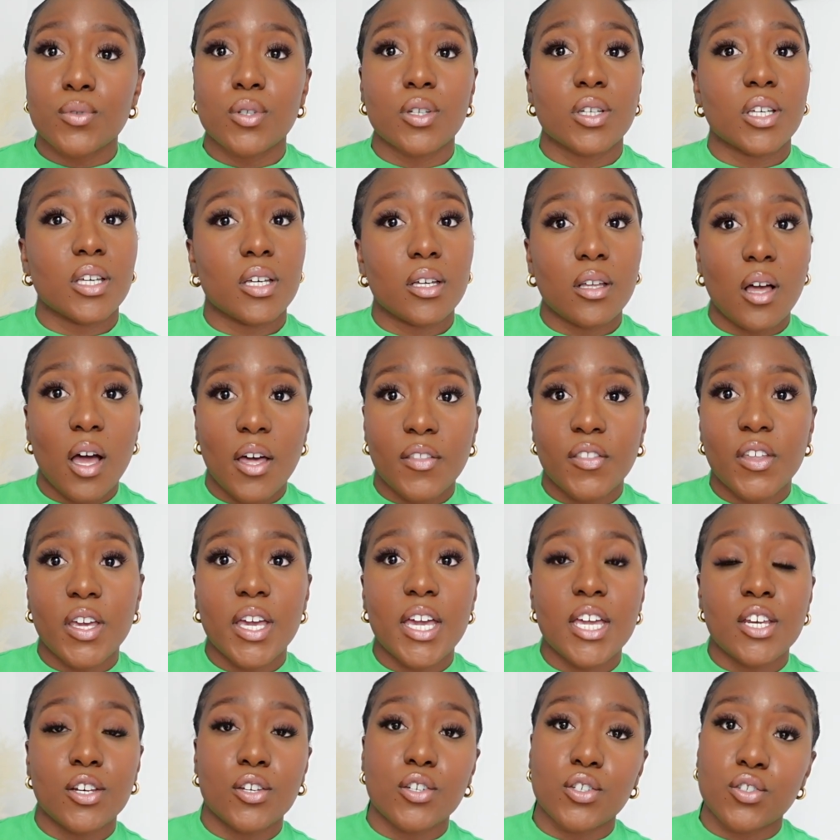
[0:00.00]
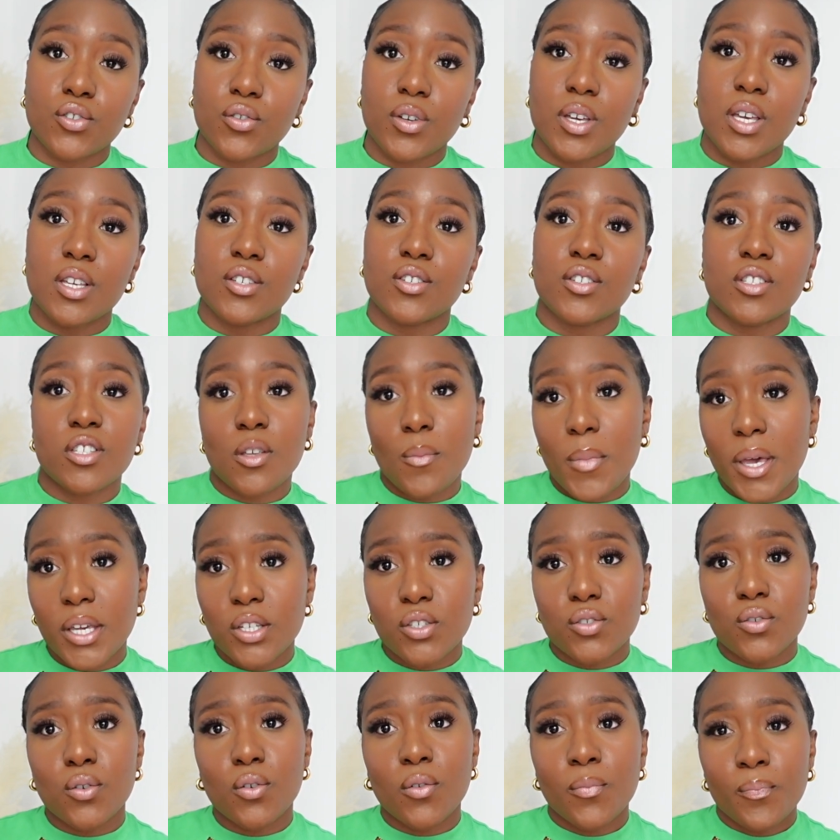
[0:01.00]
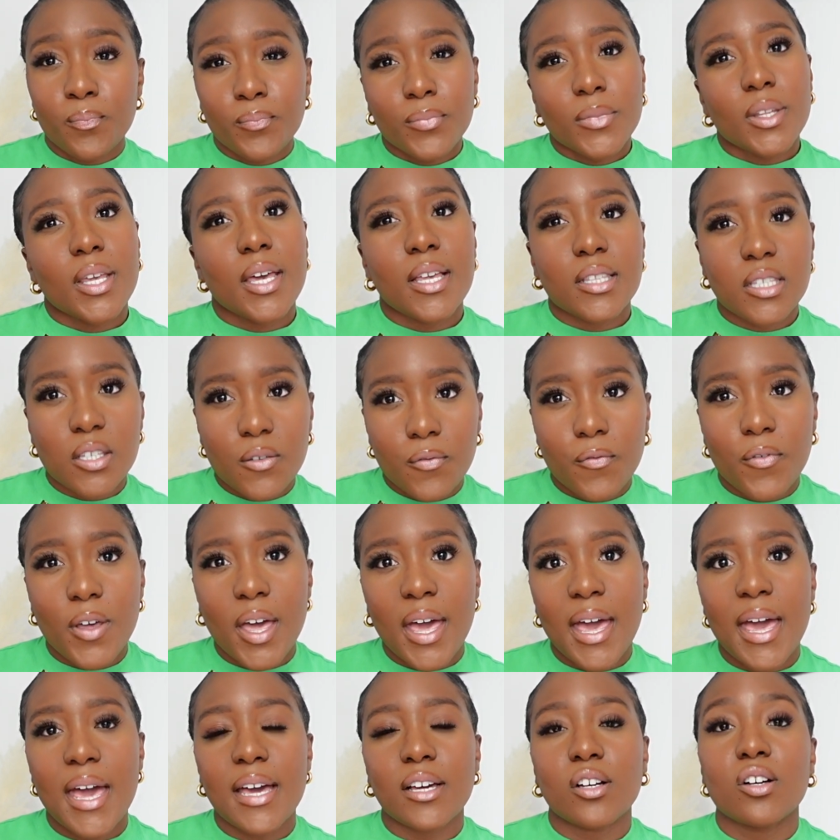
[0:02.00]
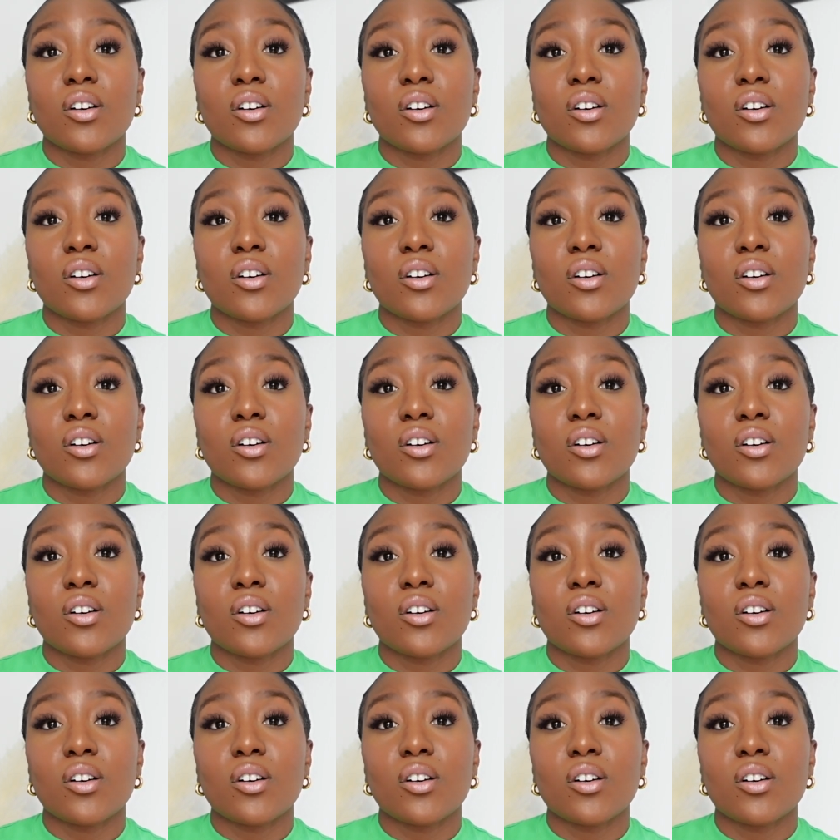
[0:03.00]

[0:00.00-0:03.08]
look at other industries, just to make sure it's a fair